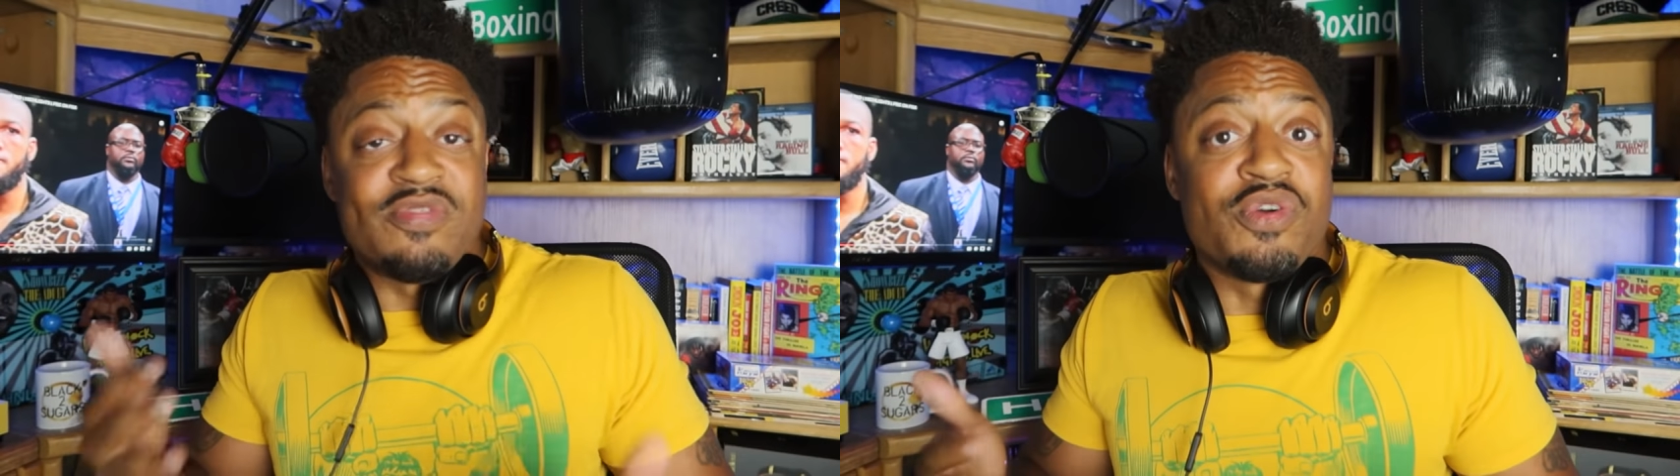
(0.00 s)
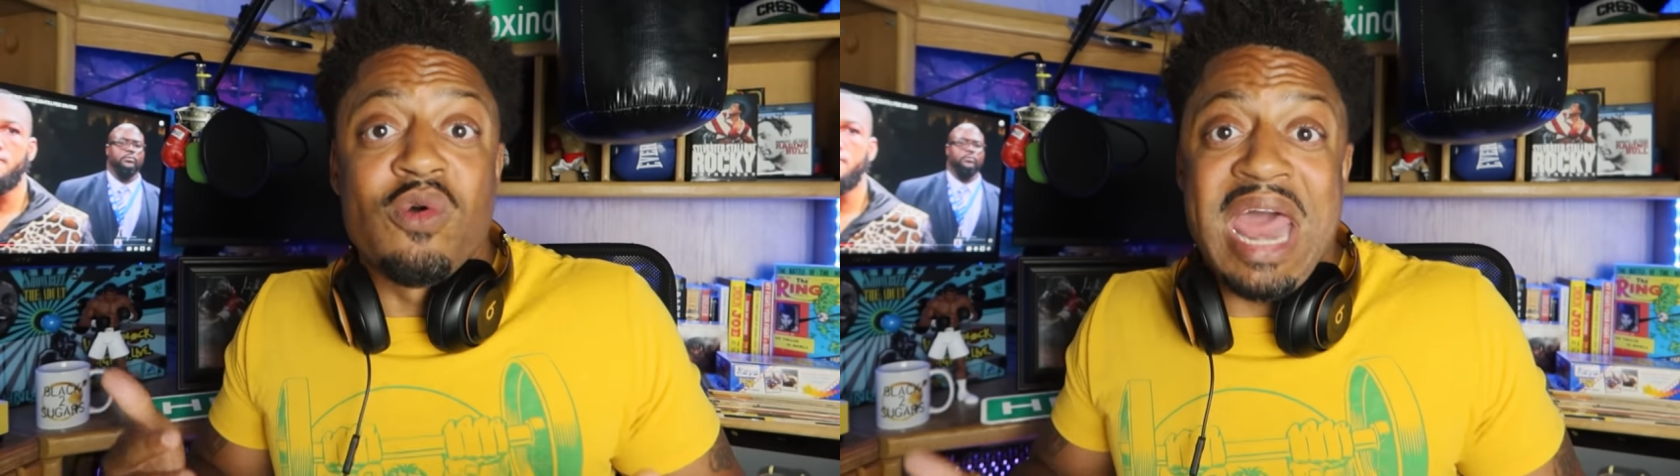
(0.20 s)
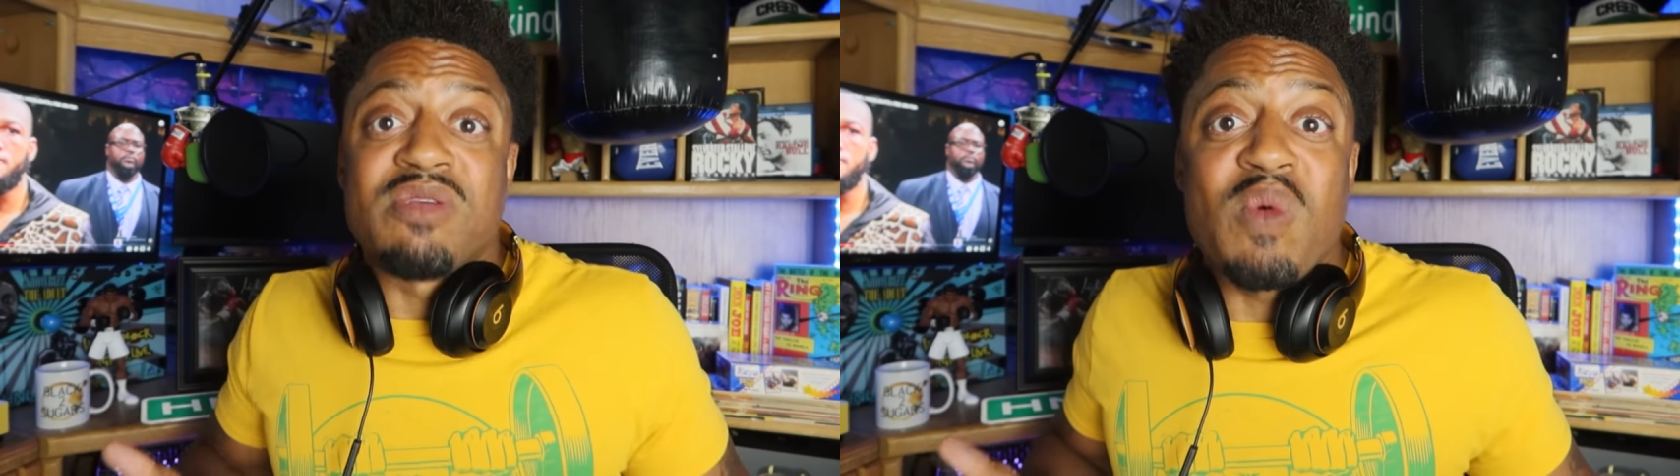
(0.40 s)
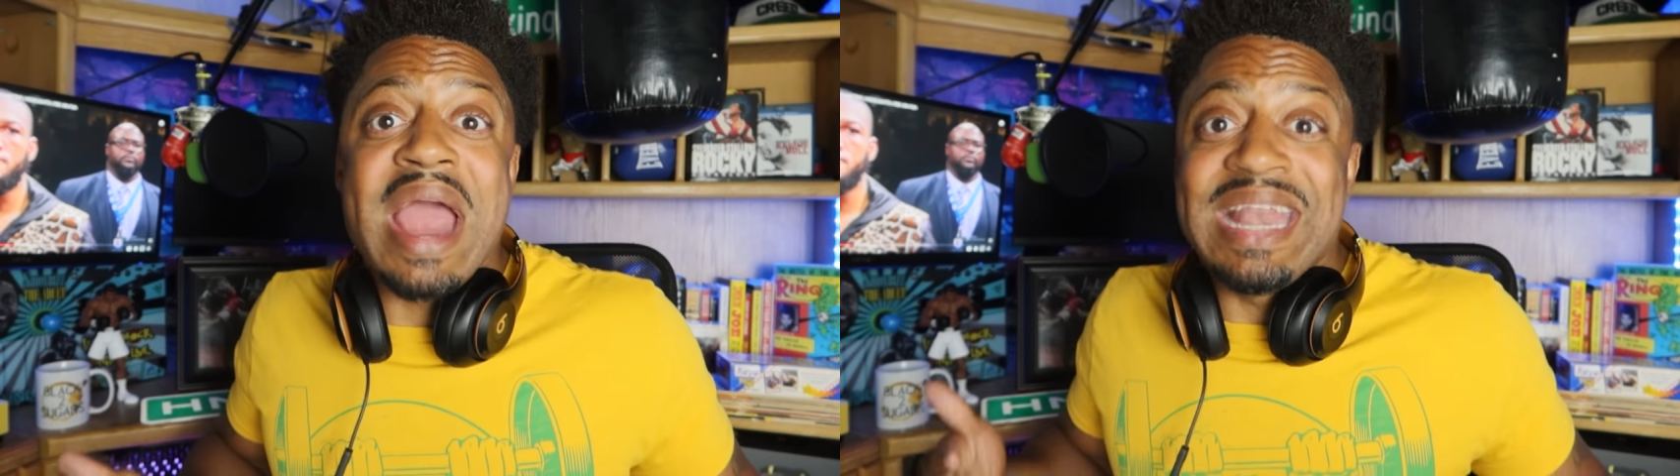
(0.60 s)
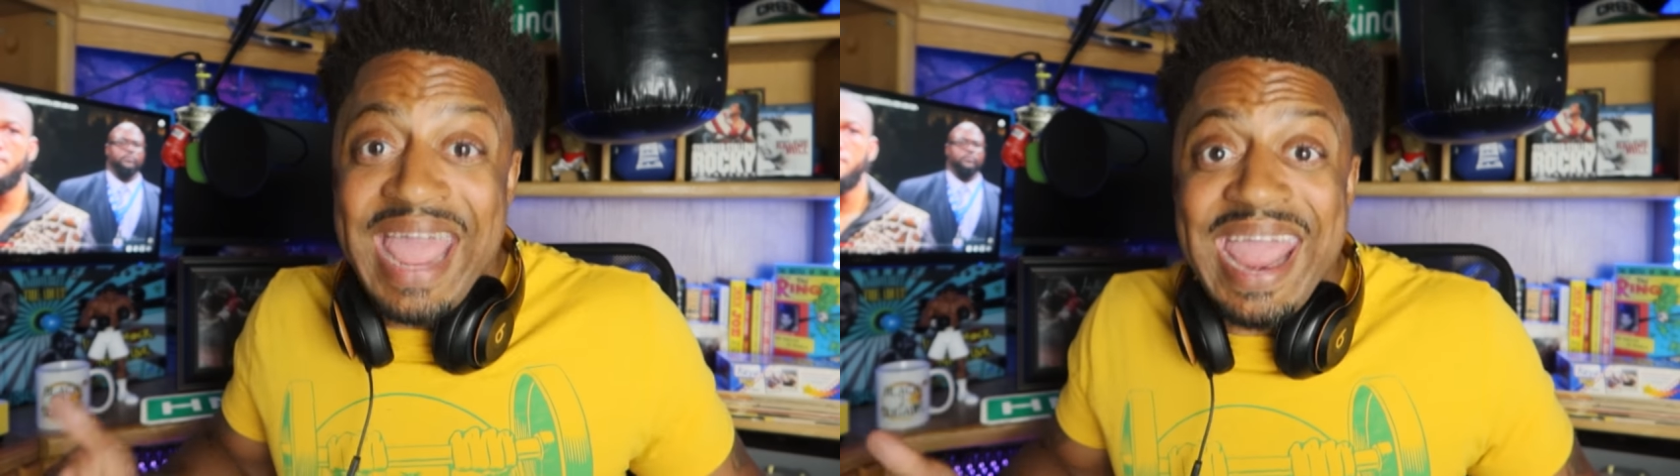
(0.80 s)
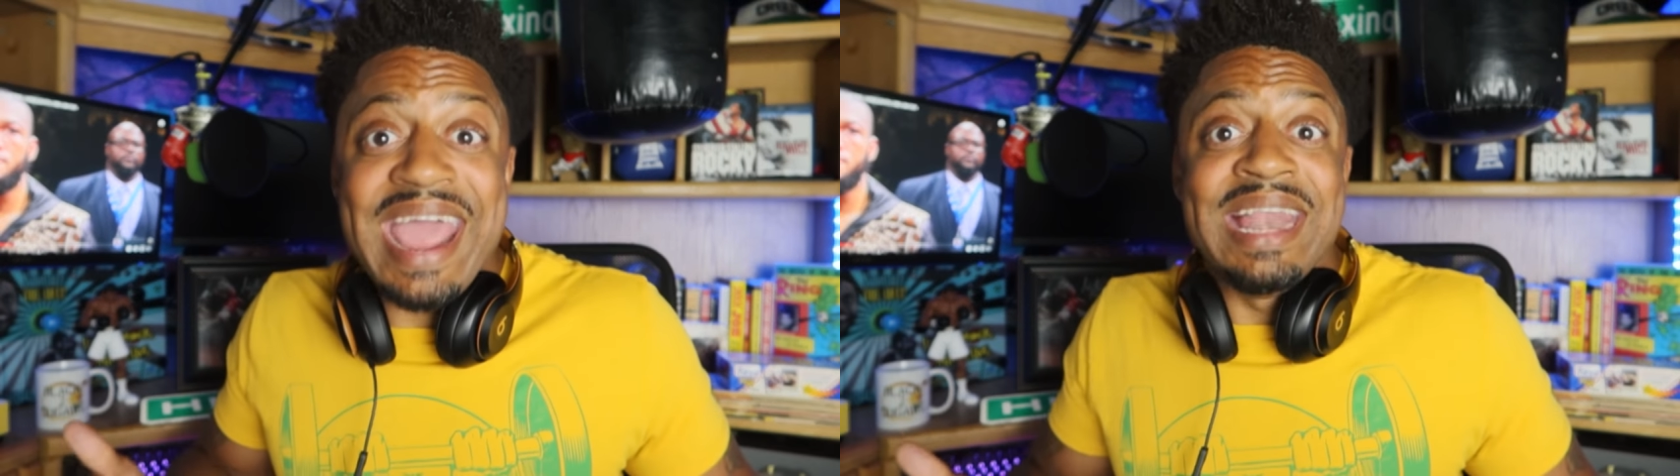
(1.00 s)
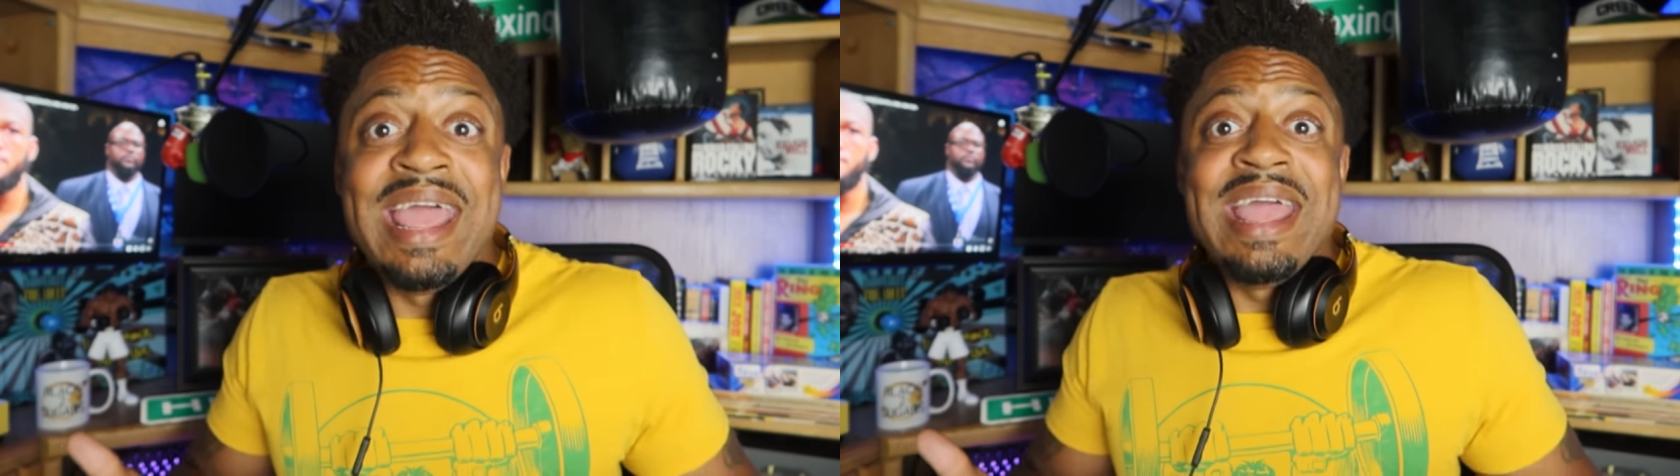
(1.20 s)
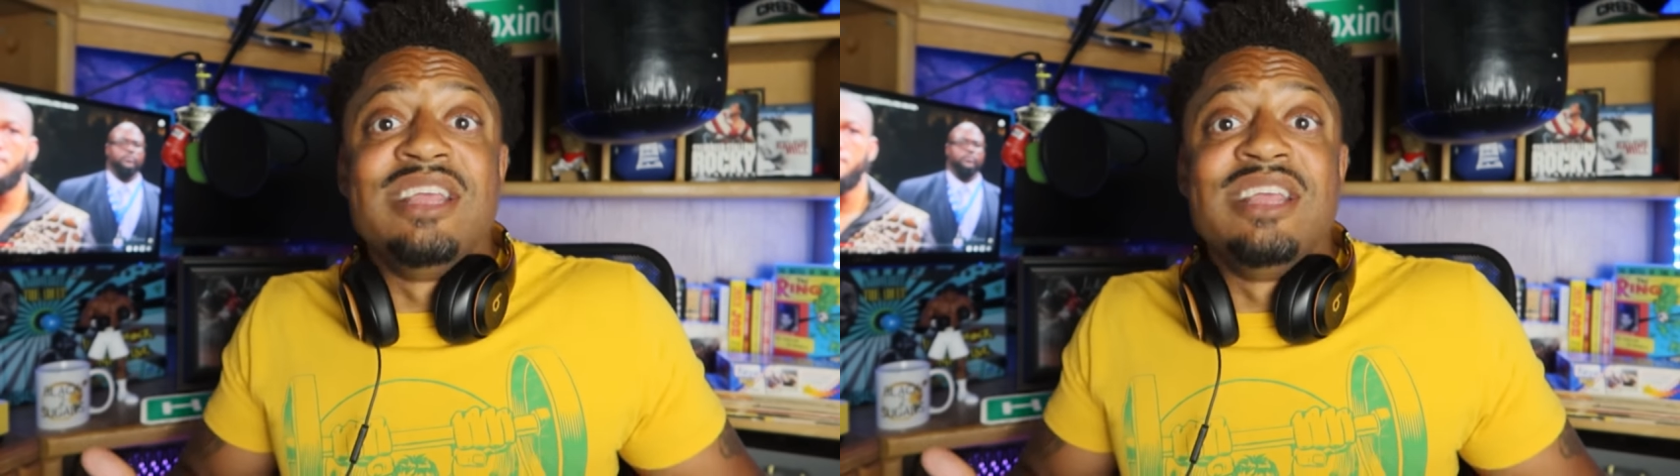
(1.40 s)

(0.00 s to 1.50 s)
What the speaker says: to throw that right hand,